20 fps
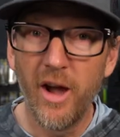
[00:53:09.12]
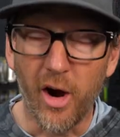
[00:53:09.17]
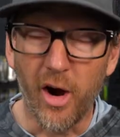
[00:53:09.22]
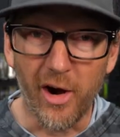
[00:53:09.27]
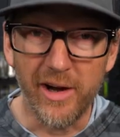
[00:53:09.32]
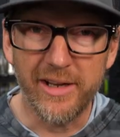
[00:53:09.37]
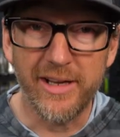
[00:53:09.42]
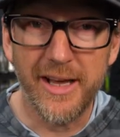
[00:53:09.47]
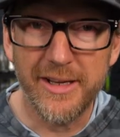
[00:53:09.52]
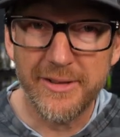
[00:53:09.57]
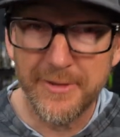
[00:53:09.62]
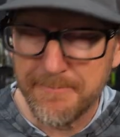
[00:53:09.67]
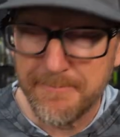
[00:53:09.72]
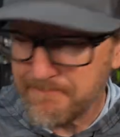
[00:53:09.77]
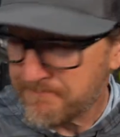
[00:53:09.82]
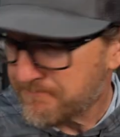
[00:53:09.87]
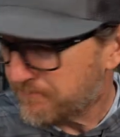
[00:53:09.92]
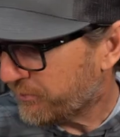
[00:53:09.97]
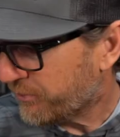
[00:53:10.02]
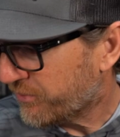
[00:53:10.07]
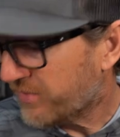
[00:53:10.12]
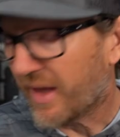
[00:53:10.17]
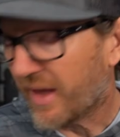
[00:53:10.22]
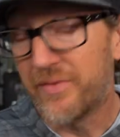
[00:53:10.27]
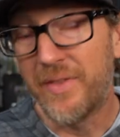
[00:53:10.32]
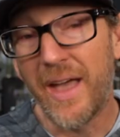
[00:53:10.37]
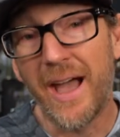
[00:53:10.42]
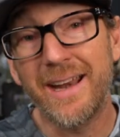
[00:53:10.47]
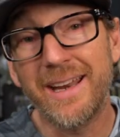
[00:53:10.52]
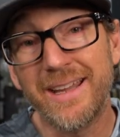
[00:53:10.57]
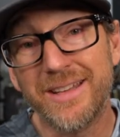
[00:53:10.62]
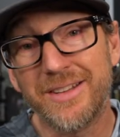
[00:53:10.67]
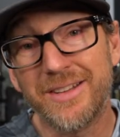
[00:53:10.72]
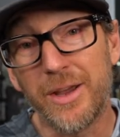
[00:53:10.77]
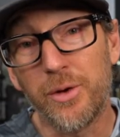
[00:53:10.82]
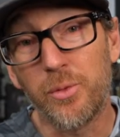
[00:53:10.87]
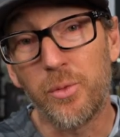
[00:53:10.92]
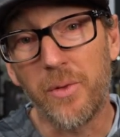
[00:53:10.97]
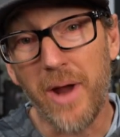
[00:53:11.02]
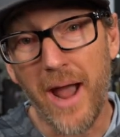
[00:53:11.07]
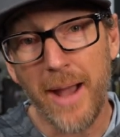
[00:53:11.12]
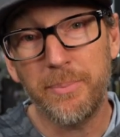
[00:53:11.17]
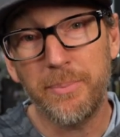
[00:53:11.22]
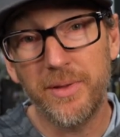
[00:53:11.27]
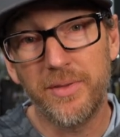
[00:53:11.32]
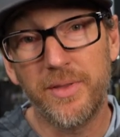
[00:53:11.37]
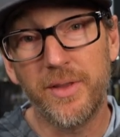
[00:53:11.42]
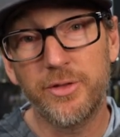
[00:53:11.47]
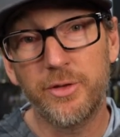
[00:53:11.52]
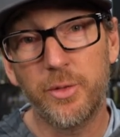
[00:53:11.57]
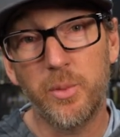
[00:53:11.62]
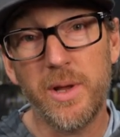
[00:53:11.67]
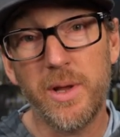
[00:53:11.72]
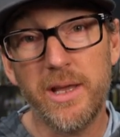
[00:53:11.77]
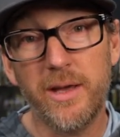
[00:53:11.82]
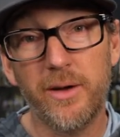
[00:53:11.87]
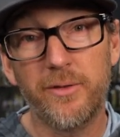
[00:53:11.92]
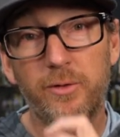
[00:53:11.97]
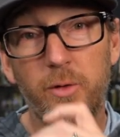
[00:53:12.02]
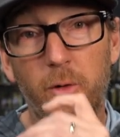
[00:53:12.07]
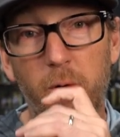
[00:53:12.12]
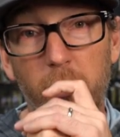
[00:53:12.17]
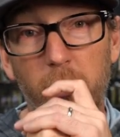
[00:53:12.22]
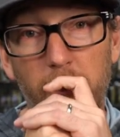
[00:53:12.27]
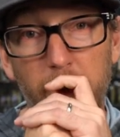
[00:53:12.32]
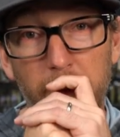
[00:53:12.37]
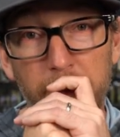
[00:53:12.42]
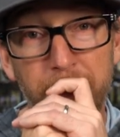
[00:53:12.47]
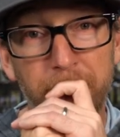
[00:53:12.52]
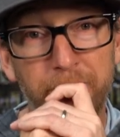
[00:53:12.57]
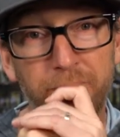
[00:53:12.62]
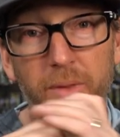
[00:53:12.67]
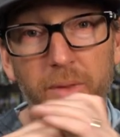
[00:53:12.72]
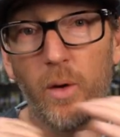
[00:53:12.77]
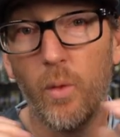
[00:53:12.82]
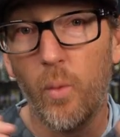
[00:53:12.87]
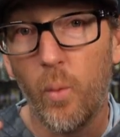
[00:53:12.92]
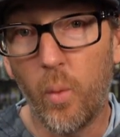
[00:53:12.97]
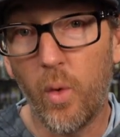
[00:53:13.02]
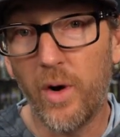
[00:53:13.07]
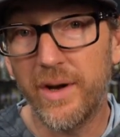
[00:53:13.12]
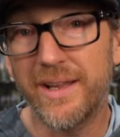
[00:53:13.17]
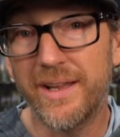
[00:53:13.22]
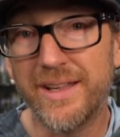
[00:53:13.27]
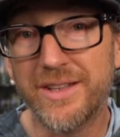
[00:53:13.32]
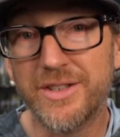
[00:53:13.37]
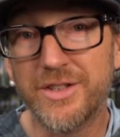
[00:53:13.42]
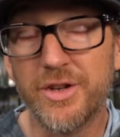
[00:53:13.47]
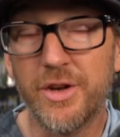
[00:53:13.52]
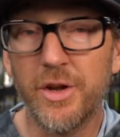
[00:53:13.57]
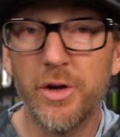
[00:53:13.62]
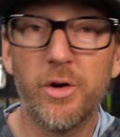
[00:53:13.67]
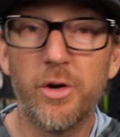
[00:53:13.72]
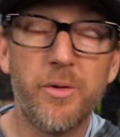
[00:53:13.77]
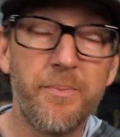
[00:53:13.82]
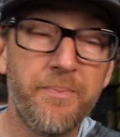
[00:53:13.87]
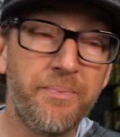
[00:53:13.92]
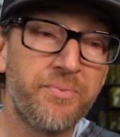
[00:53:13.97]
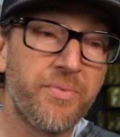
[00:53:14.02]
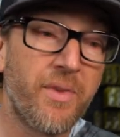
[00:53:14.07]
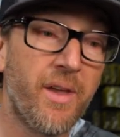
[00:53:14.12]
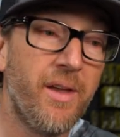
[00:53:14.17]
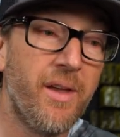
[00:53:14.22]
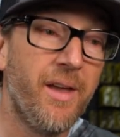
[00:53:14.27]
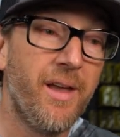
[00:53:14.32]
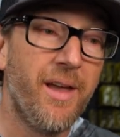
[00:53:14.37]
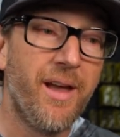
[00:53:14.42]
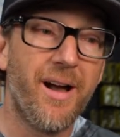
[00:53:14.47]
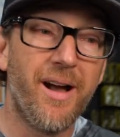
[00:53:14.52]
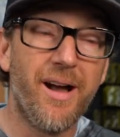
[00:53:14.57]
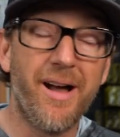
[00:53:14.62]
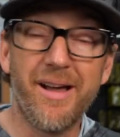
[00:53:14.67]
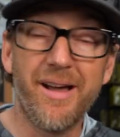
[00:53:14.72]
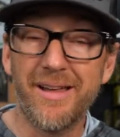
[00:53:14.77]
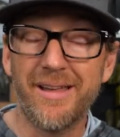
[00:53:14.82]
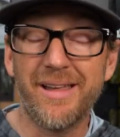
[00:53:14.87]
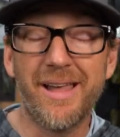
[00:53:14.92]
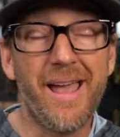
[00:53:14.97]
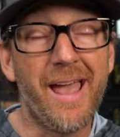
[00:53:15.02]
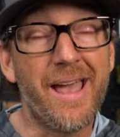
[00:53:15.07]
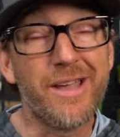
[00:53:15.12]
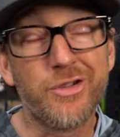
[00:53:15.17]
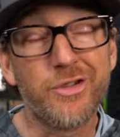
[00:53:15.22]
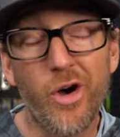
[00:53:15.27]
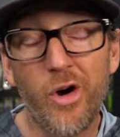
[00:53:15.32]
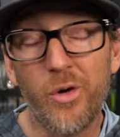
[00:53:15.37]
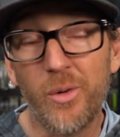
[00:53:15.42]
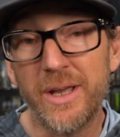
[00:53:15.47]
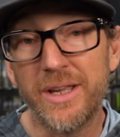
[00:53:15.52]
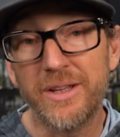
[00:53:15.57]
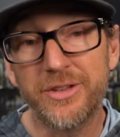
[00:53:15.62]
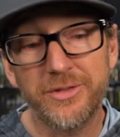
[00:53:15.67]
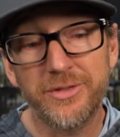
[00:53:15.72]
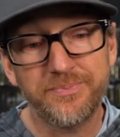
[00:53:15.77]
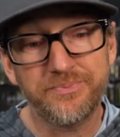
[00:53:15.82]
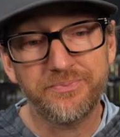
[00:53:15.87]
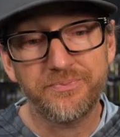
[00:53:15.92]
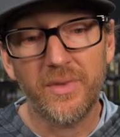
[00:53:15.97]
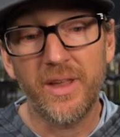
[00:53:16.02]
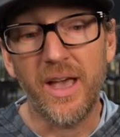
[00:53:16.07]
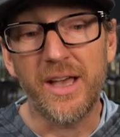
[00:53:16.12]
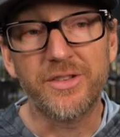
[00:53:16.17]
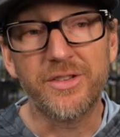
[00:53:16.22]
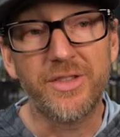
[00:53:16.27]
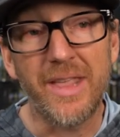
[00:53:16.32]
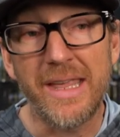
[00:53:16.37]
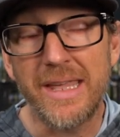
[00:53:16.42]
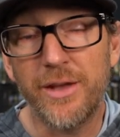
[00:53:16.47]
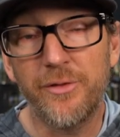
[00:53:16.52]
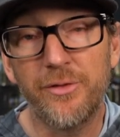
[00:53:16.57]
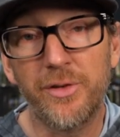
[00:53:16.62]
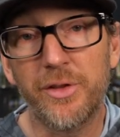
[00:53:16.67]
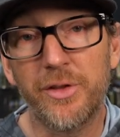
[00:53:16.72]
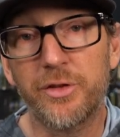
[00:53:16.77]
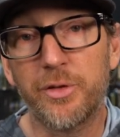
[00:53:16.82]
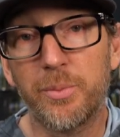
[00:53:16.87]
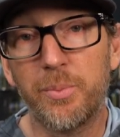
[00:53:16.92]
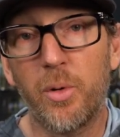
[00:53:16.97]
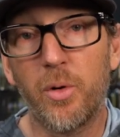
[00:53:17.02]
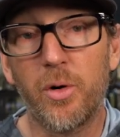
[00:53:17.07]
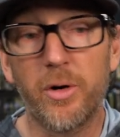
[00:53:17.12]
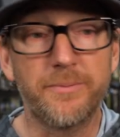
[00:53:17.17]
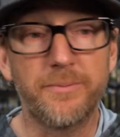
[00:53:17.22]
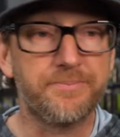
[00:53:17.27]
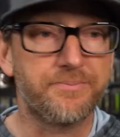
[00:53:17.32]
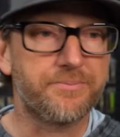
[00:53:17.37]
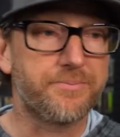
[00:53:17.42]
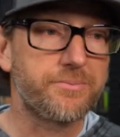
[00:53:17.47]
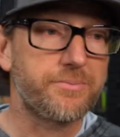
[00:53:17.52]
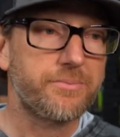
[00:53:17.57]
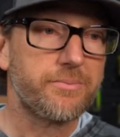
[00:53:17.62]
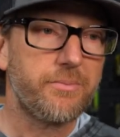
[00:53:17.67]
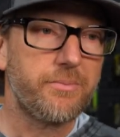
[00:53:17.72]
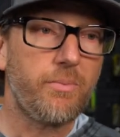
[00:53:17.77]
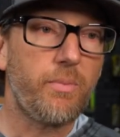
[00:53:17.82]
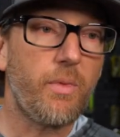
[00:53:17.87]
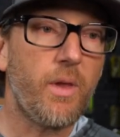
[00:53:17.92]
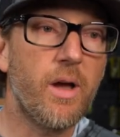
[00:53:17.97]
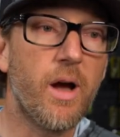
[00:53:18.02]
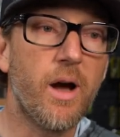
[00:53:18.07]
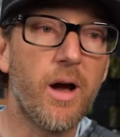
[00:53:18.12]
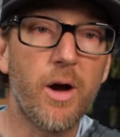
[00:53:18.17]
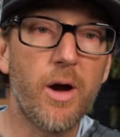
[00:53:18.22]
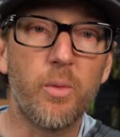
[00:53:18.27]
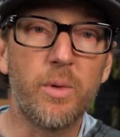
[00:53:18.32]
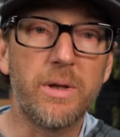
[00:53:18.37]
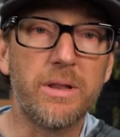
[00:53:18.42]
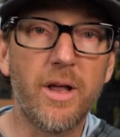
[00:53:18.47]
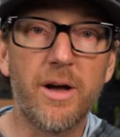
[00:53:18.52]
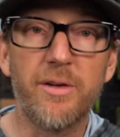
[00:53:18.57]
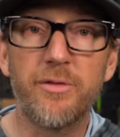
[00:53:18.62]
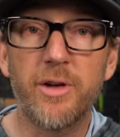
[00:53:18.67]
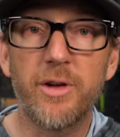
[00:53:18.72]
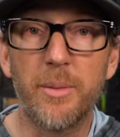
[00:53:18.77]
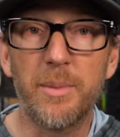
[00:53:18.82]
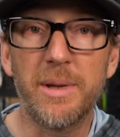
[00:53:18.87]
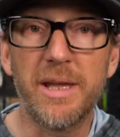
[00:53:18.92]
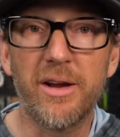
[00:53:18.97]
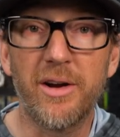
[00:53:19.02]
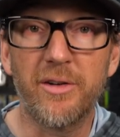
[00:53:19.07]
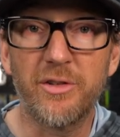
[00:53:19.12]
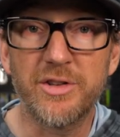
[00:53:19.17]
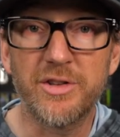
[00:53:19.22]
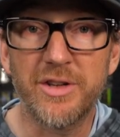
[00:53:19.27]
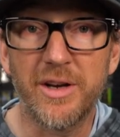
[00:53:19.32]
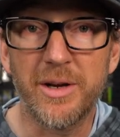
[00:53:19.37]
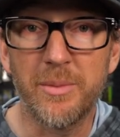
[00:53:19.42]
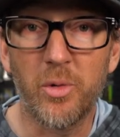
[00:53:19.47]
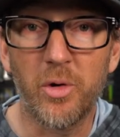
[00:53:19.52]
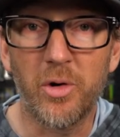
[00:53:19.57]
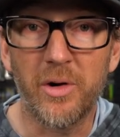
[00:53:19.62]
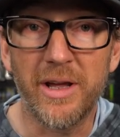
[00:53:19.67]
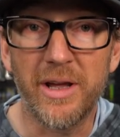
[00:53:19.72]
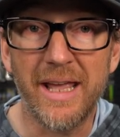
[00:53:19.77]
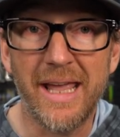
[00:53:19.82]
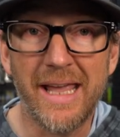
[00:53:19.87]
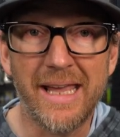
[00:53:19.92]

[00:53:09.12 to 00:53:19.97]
All right, guys, that is a wrap this week for what is new. Uh, as always, guys, thank you for the support. Uh, we love coming here every Sunday morning